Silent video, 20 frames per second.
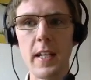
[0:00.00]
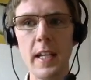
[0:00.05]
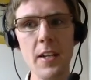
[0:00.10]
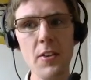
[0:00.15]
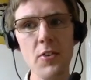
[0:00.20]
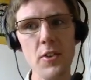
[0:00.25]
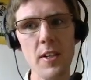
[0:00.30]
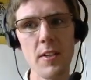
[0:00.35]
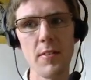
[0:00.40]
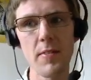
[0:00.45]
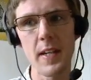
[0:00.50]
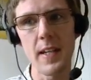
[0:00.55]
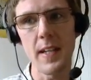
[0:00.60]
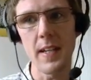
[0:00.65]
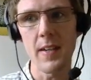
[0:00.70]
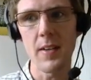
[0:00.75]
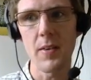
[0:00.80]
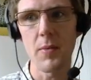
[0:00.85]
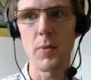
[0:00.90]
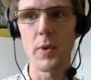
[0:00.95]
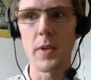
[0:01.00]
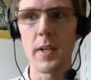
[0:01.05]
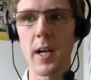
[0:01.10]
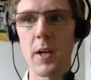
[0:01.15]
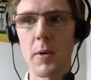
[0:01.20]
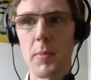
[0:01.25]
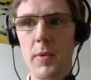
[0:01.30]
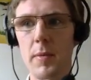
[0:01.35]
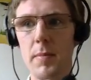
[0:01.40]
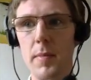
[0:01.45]
EGV would
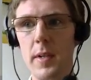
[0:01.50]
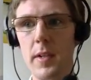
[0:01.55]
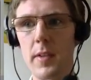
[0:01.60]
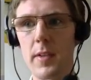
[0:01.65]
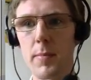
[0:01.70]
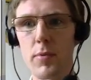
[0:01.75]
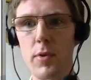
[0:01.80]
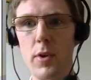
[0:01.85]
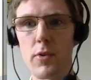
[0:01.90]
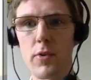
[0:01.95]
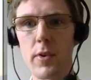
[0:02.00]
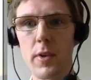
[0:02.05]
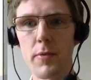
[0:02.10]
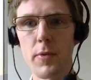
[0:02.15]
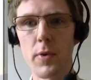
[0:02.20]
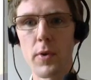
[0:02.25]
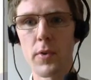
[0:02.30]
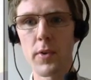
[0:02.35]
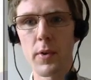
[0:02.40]
help to monitor progress for.